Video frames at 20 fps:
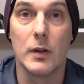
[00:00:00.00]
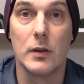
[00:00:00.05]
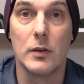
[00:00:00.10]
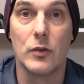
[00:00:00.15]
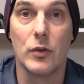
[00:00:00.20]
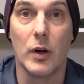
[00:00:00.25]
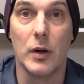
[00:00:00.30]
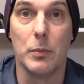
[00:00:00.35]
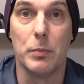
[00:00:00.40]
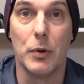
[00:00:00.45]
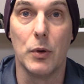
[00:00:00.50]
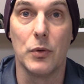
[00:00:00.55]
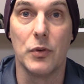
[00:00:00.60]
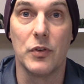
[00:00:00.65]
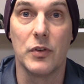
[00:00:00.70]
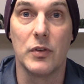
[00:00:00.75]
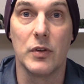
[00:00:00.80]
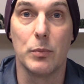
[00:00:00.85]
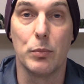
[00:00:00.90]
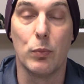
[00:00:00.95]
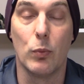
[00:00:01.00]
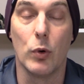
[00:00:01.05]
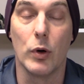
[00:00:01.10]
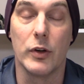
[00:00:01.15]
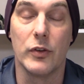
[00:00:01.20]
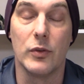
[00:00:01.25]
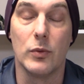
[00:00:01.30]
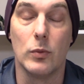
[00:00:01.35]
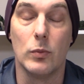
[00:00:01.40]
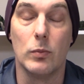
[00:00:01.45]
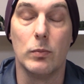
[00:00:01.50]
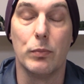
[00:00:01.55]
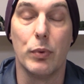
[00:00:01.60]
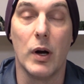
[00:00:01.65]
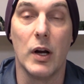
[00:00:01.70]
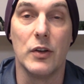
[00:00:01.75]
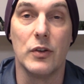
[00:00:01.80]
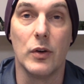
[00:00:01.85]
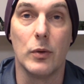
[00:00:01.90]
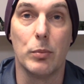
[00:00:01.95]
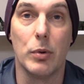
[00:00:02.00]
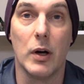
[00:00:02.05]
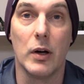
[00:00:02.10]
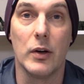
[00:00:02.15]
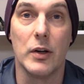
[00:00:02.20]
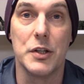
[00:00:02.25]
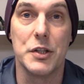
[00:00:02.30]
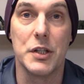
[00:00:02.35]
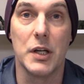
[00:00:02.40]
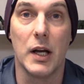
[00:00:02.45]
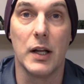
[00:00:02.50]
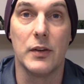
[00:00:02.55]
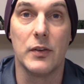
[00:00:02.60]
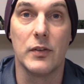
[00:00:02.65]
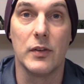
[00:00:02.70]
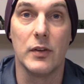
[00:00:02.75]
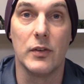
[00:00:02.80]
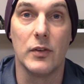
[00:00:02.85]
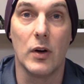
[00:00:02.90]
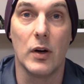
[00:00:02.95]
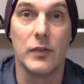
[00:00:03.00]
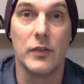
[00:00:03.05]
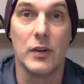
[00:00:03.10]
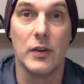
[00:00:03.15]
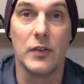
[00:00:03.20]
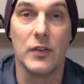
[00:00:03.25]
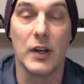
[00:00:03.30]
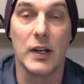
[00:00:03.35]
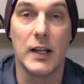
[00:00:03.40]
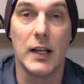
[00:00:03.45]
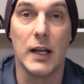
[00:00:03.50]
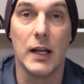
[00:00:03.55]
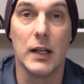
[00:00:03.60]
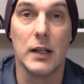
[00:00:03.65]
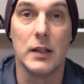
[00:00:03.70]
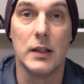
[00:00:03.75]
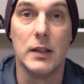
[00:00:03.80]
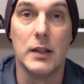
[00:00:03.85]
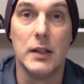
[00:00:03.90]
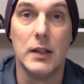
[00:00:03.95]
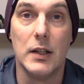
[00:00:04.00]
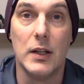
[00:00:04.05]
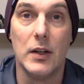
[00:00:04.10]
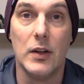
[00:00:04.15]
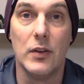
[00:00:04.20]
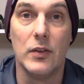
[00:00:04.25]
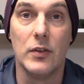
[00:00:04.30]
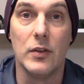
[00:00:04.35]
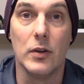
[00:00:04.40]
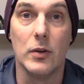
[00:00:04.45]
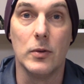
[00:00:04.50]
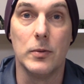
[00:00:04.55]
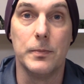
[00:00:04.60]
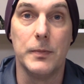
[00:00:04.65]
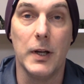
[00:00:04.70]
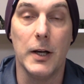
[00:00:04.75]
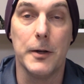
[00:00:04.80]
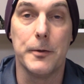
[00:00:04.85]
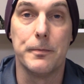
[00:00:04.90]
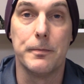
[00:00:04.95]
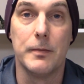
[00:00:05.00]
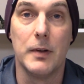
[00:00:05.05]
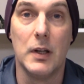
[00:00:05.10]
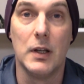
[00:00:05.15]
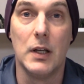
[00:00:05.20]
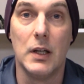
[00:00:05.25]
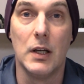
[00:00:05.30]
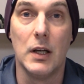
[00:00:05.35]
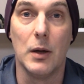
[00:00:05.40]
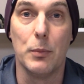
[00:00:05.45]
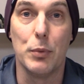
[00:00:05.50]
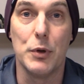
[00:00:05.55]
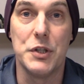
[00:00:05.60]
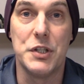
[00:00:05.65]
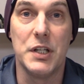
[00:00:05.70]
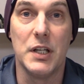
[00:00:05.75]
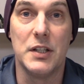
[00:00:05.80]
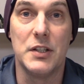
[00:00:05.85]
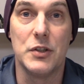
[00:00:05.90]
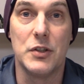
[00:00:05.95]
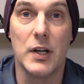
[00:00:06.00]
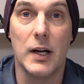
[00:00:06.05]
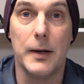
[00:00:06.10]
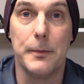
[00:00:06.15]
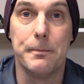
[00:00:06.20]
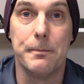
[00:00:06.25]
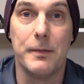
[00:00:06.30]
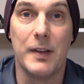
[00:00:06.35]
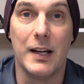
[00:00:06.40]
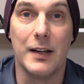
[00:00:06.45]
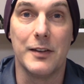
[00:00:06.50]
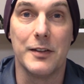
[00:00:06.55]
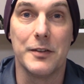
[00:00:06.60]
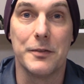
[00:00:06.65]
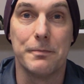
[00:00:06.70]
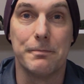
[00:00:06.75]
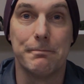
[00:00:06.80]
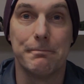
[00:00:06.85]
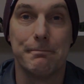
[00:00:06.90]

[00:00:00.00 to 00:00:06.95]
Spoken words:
Try to post progress shots as often as I can. So yeah, appreciate your time. Thanks.